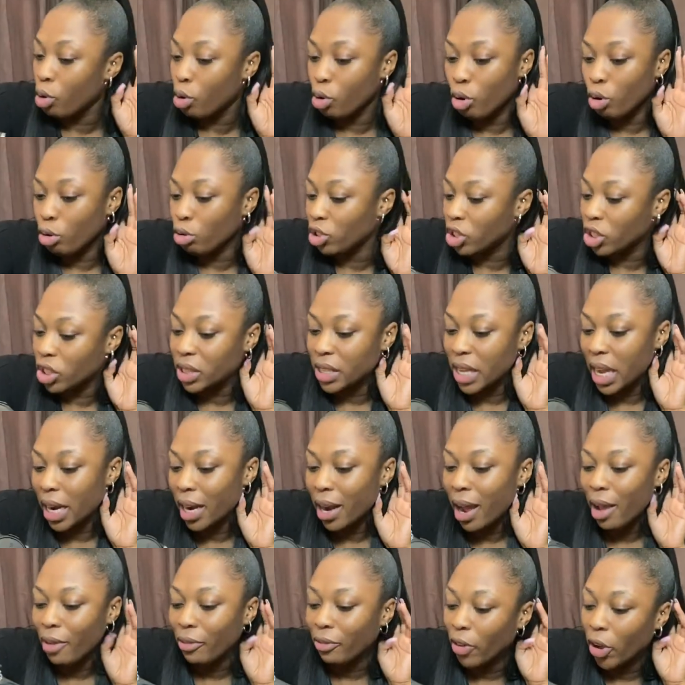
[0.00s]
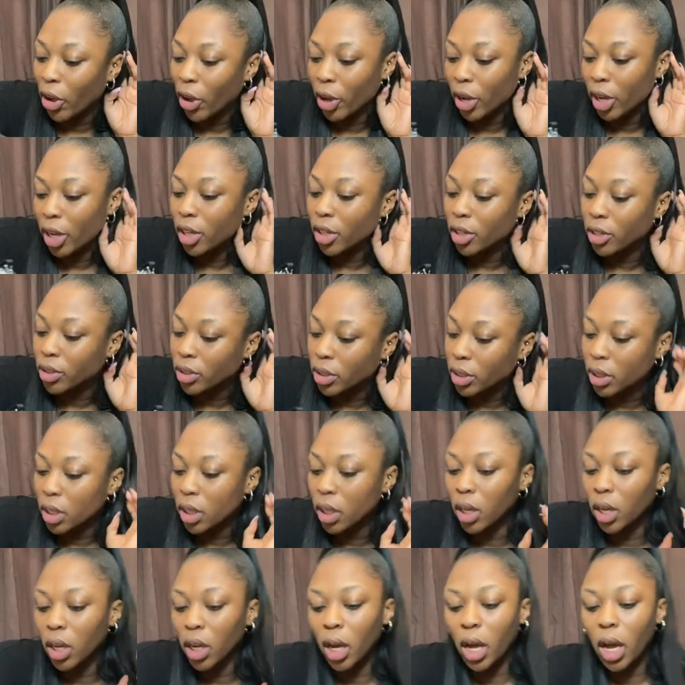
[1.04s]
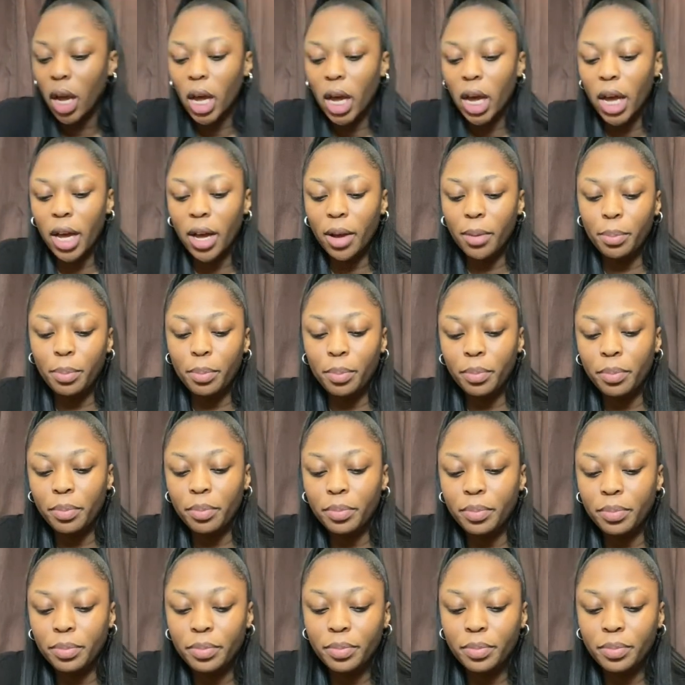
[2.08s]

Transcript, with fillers: Gorgeous daylight photos. Um,